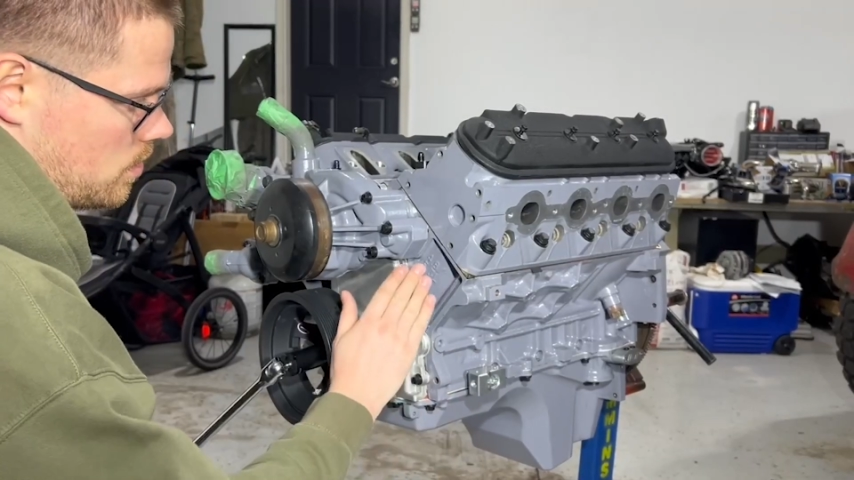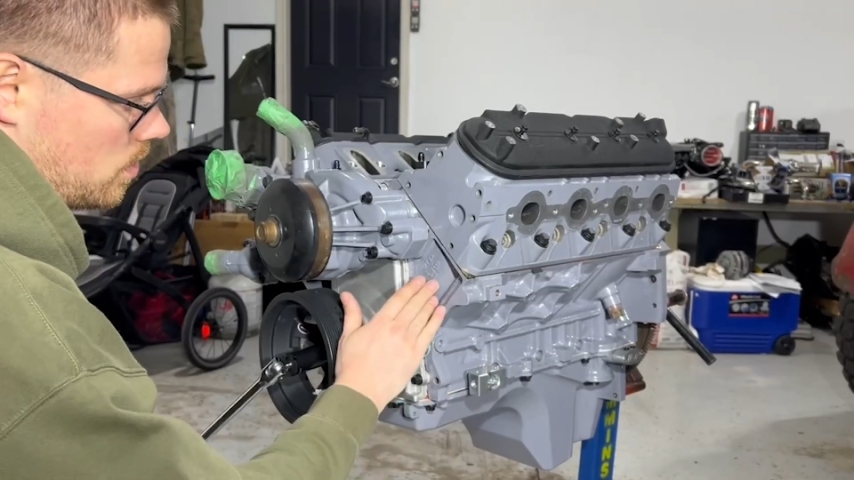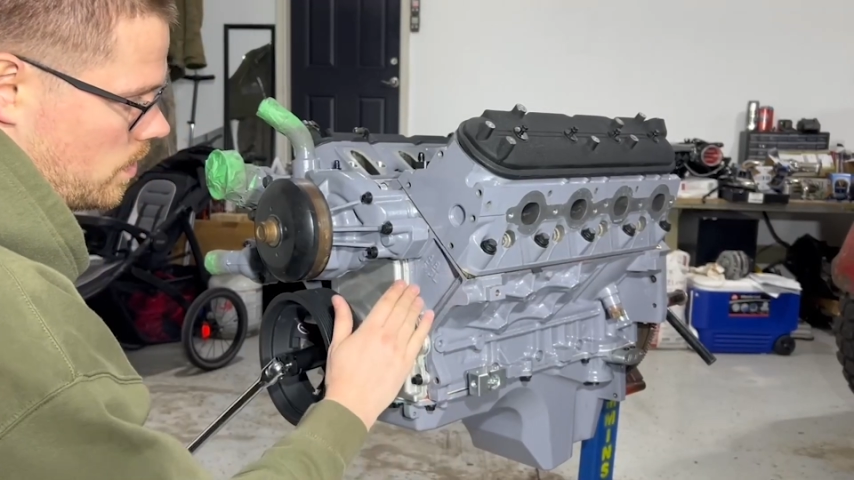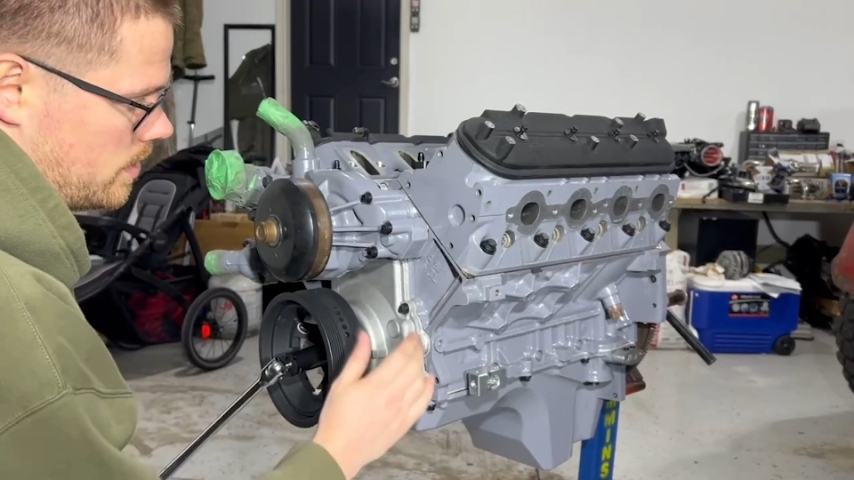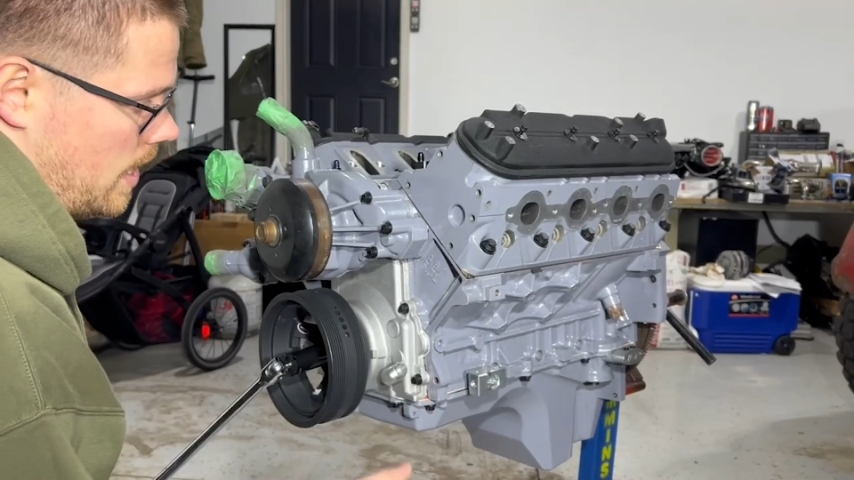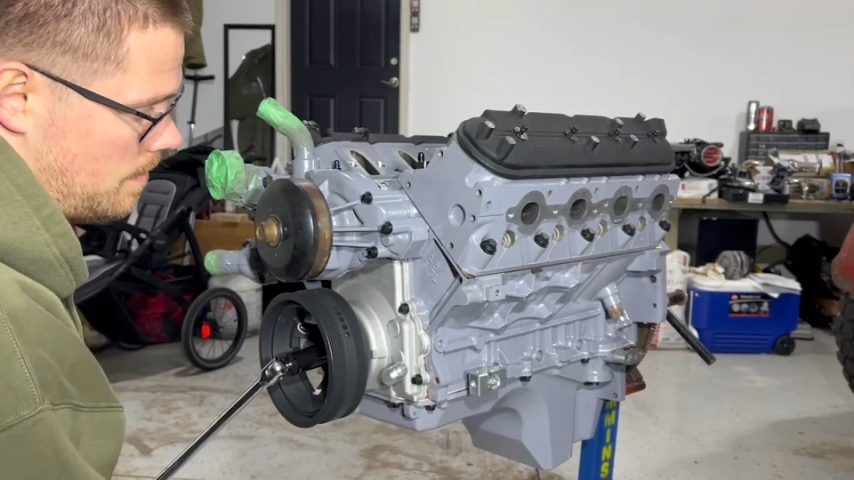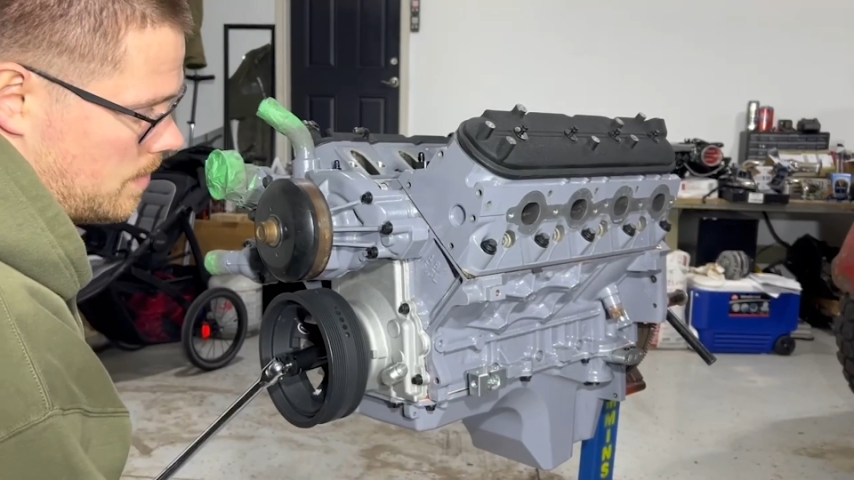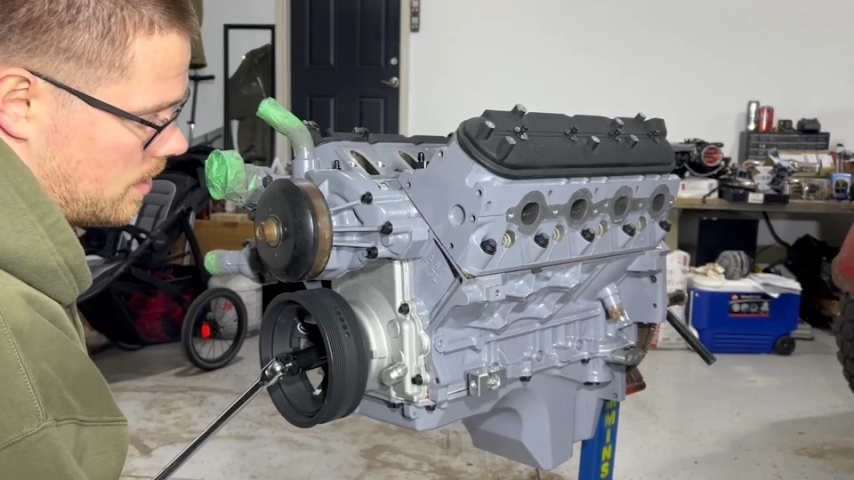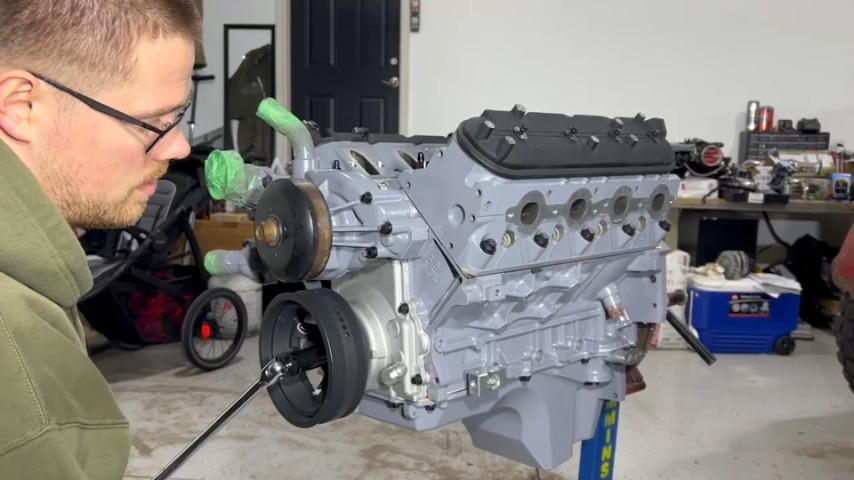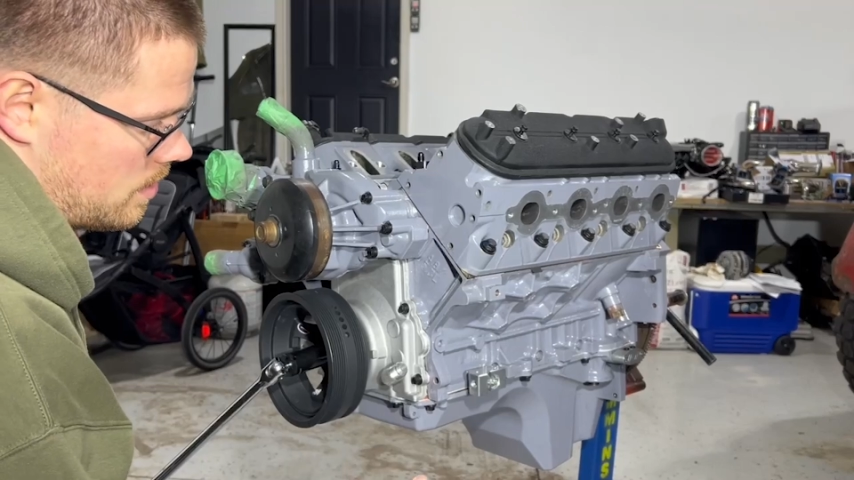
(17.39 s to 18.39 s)
sure we're on top
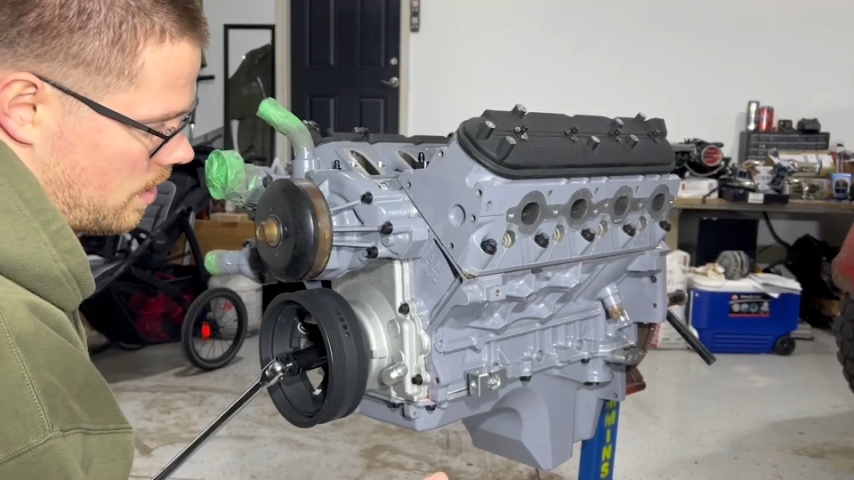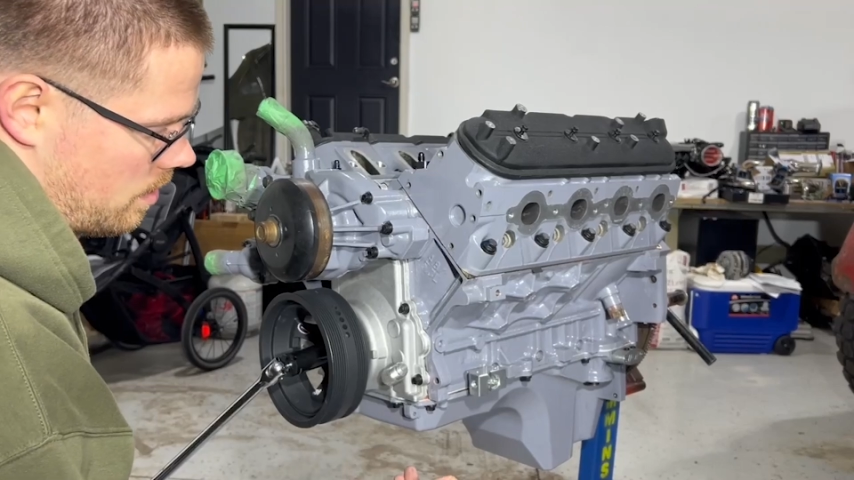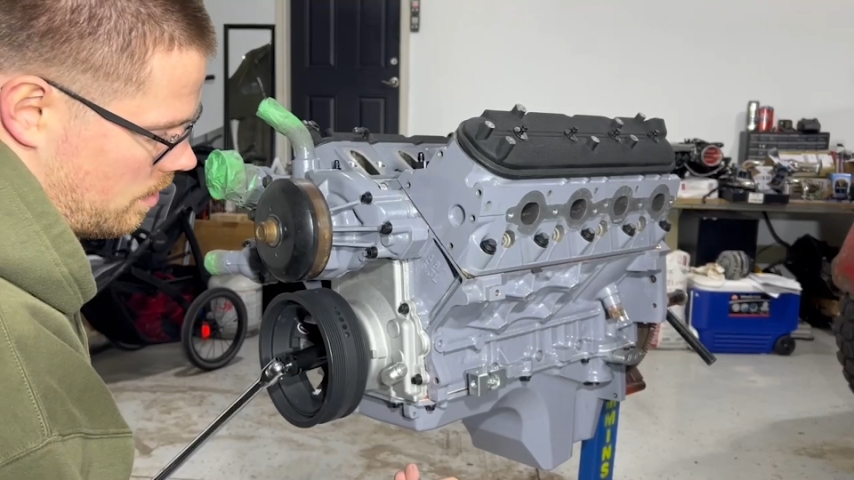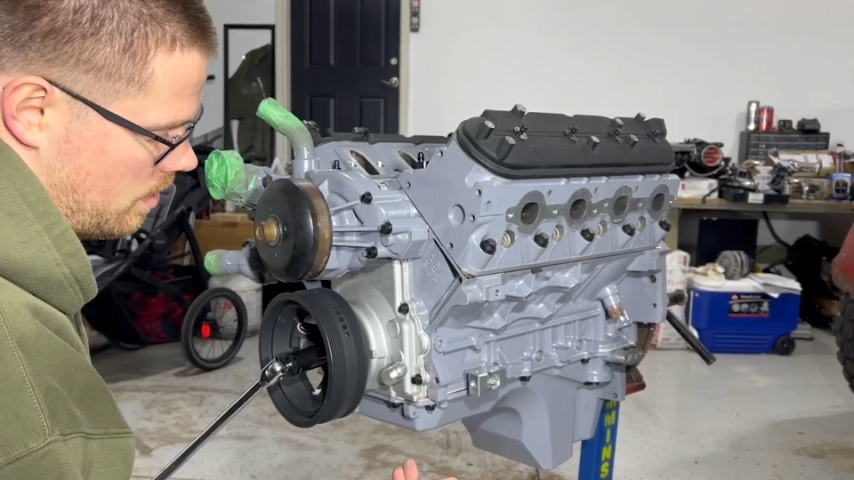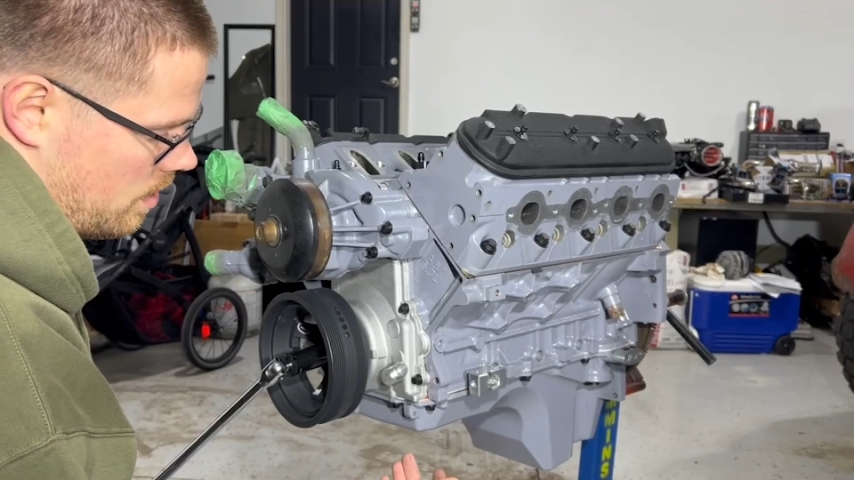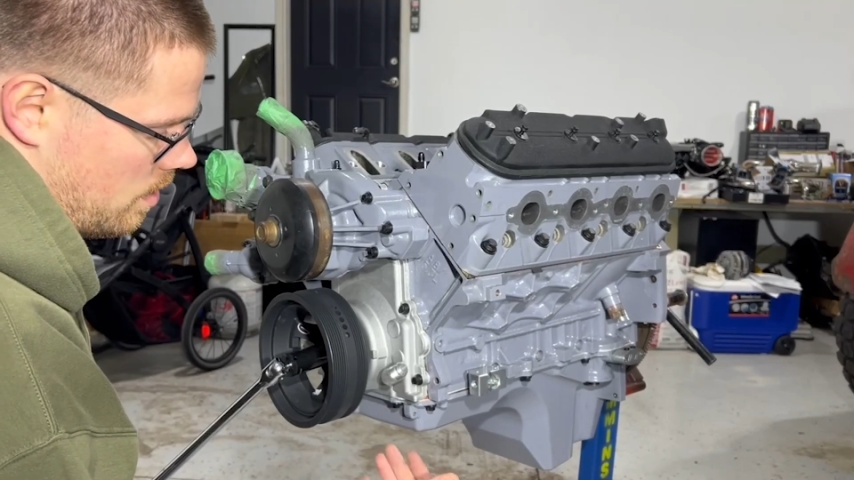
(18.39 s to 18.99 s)
dead center.